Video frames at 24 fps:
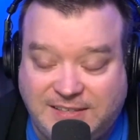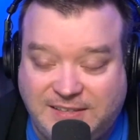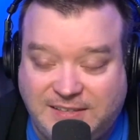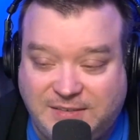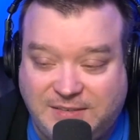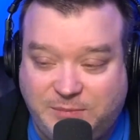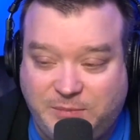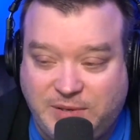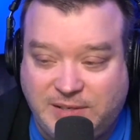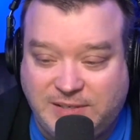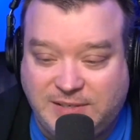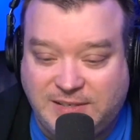in
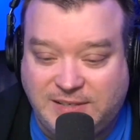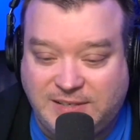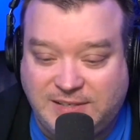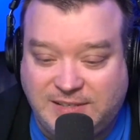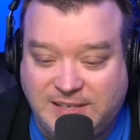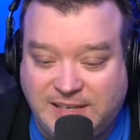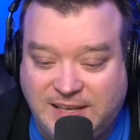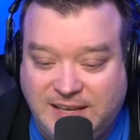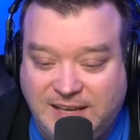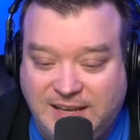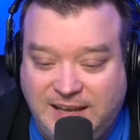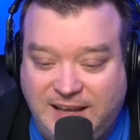this business,
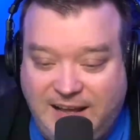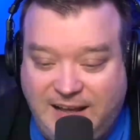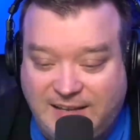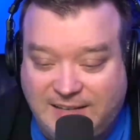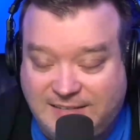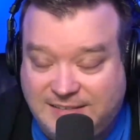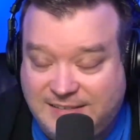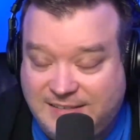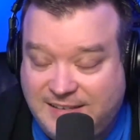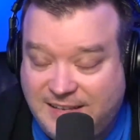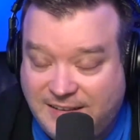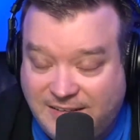I'll
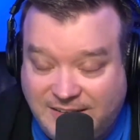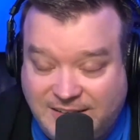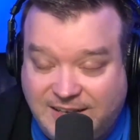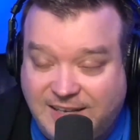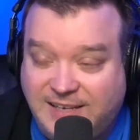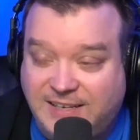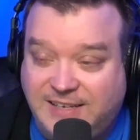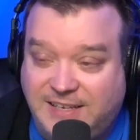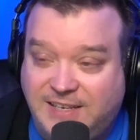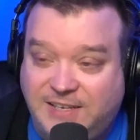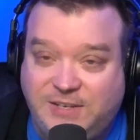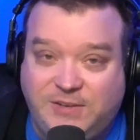still
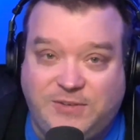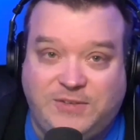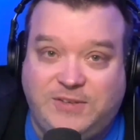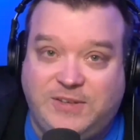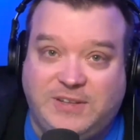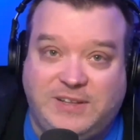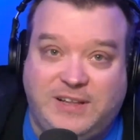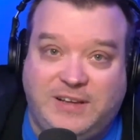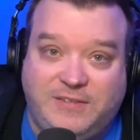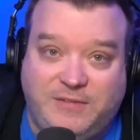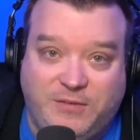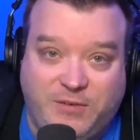continue
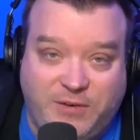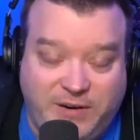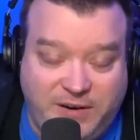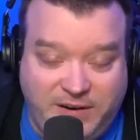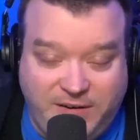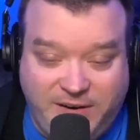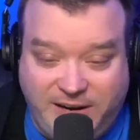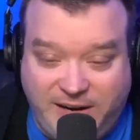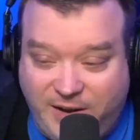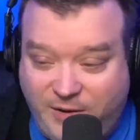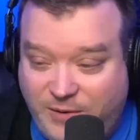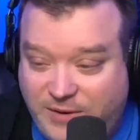to love
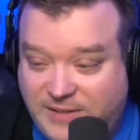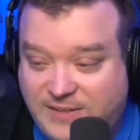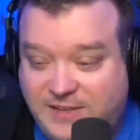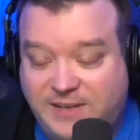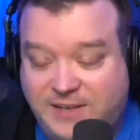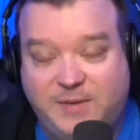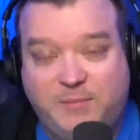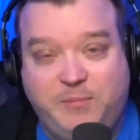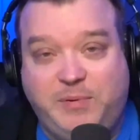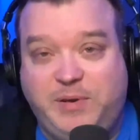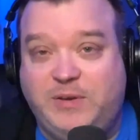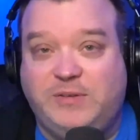radio. It's an
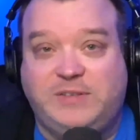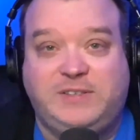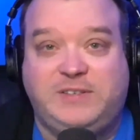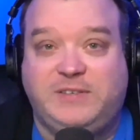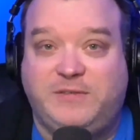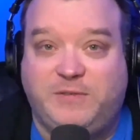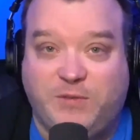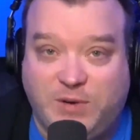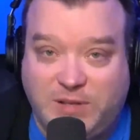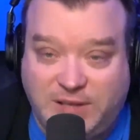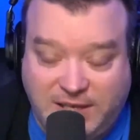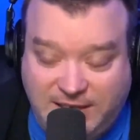
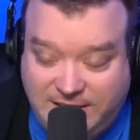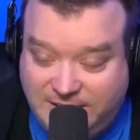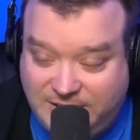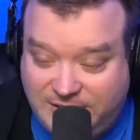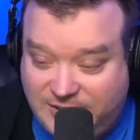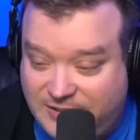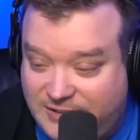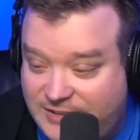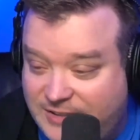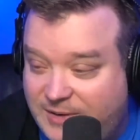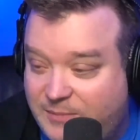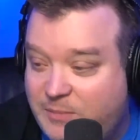abusive
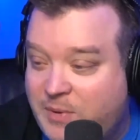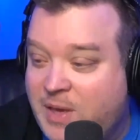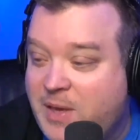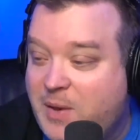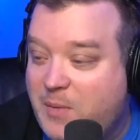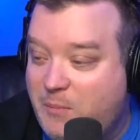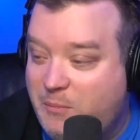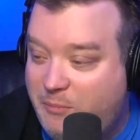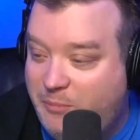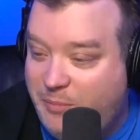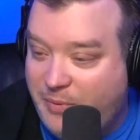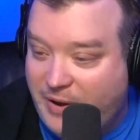relationship.
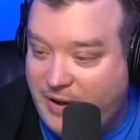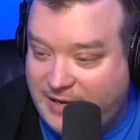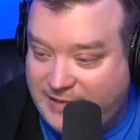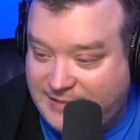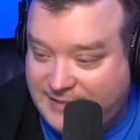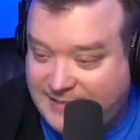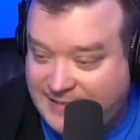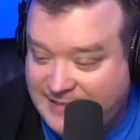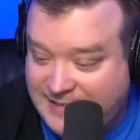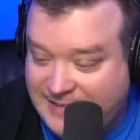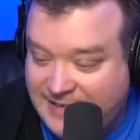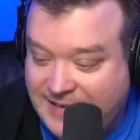
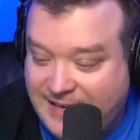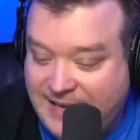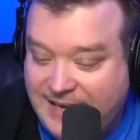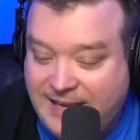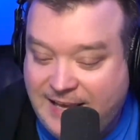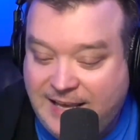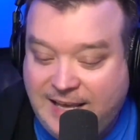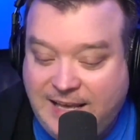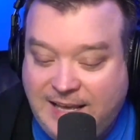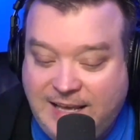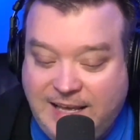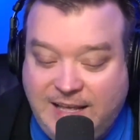But
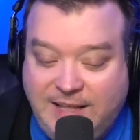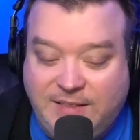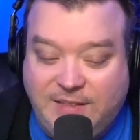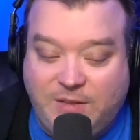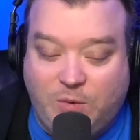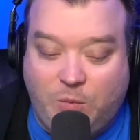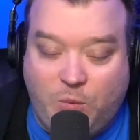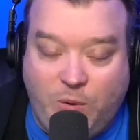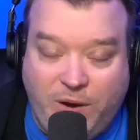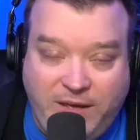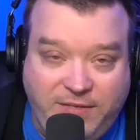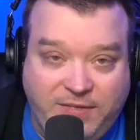
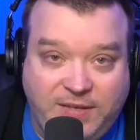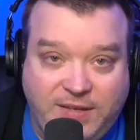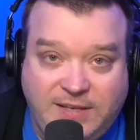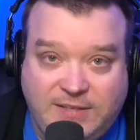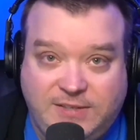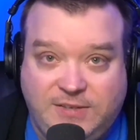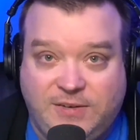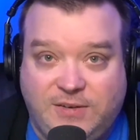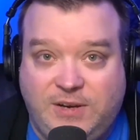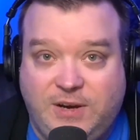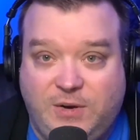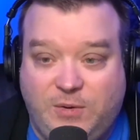the way
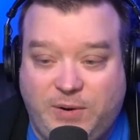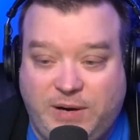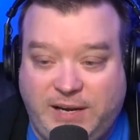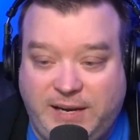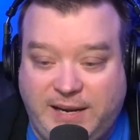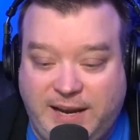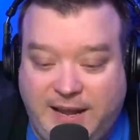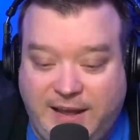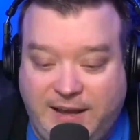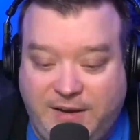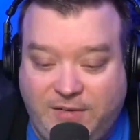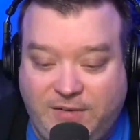things are going
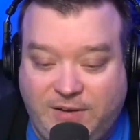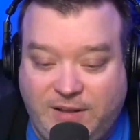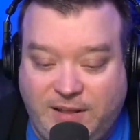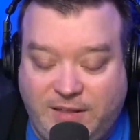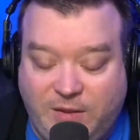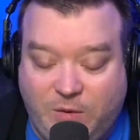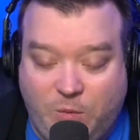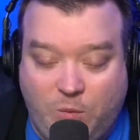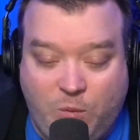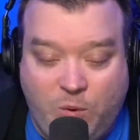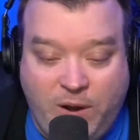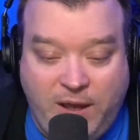now and
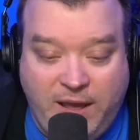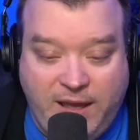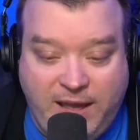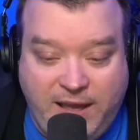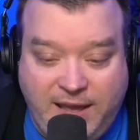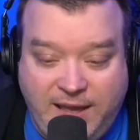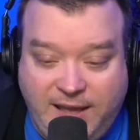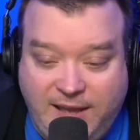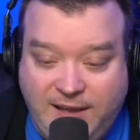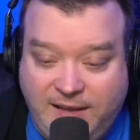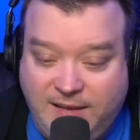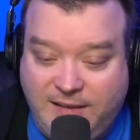the
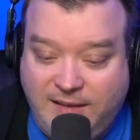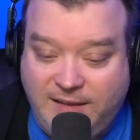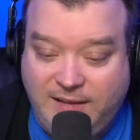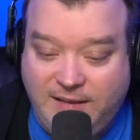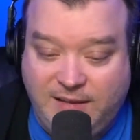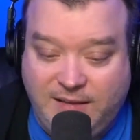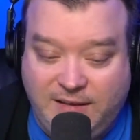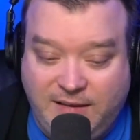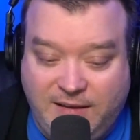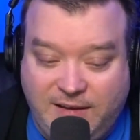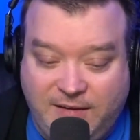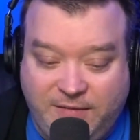way
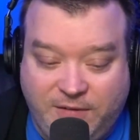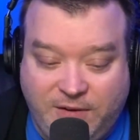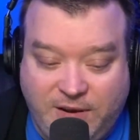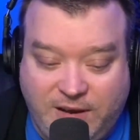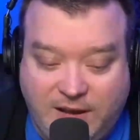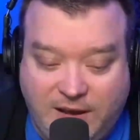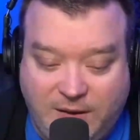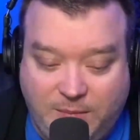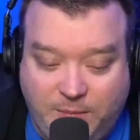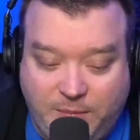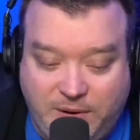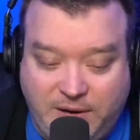every
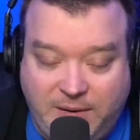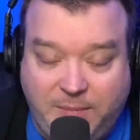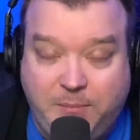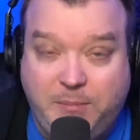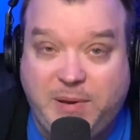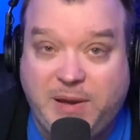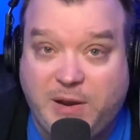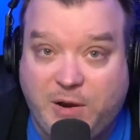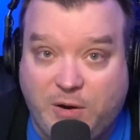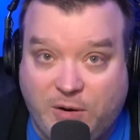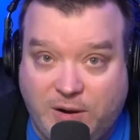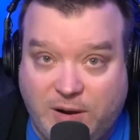company,
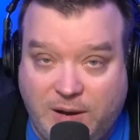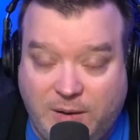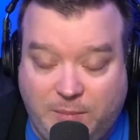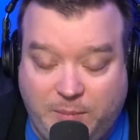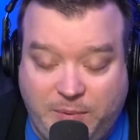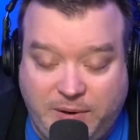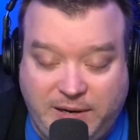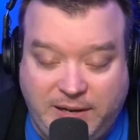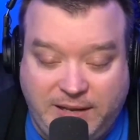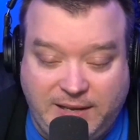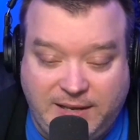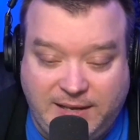bigger
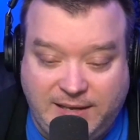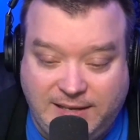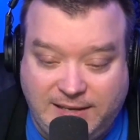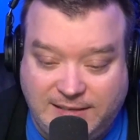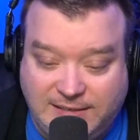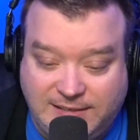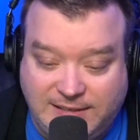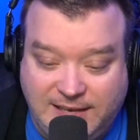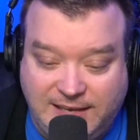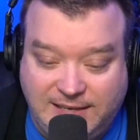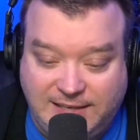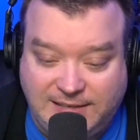company
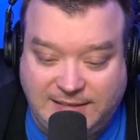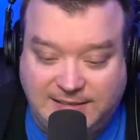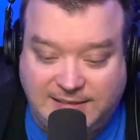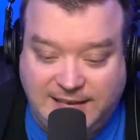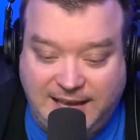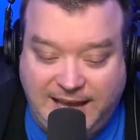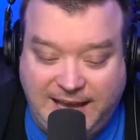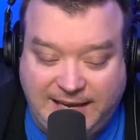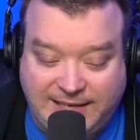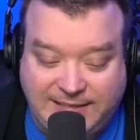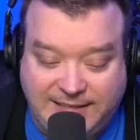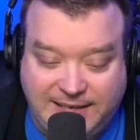is is
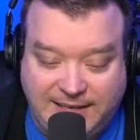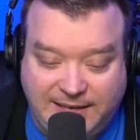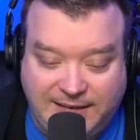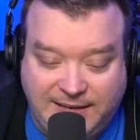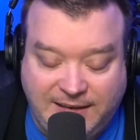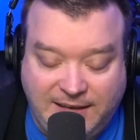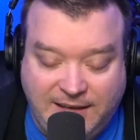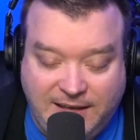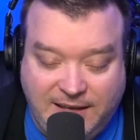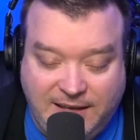acting,